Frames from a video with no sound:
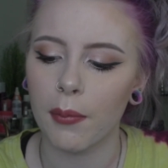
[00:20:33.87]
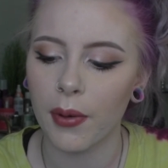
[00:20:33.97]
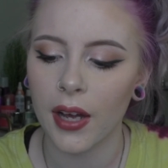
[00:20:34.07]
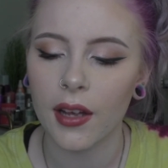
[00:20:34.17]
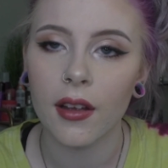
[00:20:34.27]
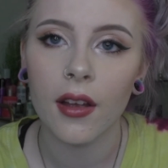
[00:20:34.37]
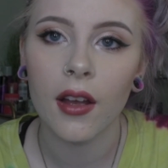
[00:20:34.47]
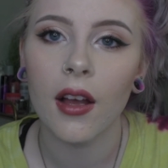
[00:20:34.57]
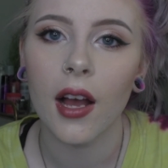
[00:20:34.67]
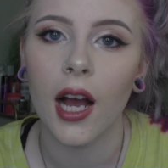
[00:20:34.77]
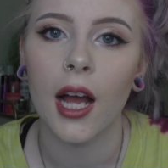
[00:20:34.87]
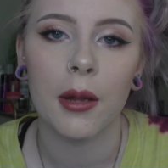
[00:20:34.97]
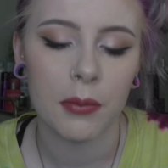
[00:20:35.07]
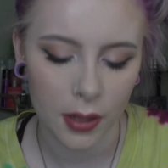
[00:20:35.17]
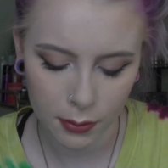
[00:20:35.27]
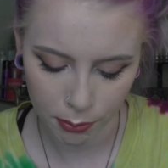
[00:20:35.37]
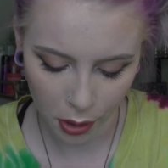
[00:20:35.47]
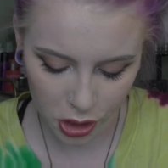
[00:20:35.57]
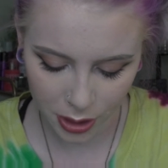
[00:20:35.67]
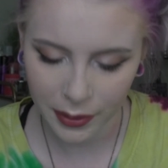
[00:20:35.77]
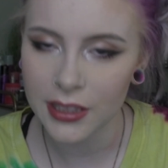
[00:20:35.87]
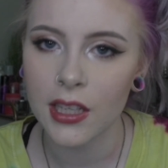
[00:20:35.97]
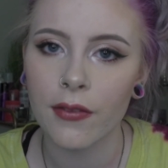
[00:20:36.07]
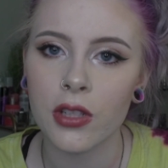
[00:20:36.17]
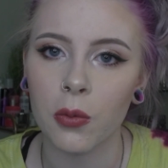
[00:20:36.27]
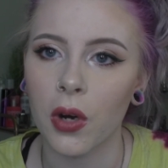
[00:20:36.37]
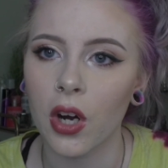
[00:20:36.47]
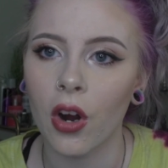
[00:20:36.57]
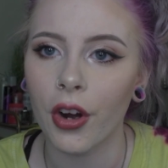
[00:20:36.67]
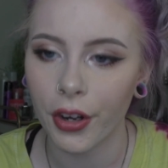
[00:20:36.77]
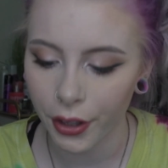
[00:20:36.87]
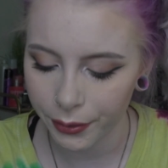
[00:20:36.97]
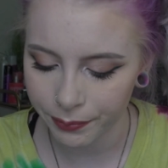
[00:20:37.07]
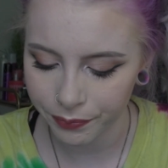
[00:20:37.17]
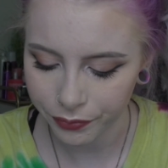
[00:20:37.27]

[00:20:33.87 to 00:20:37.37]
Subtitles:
but I'm pushing myself to work harder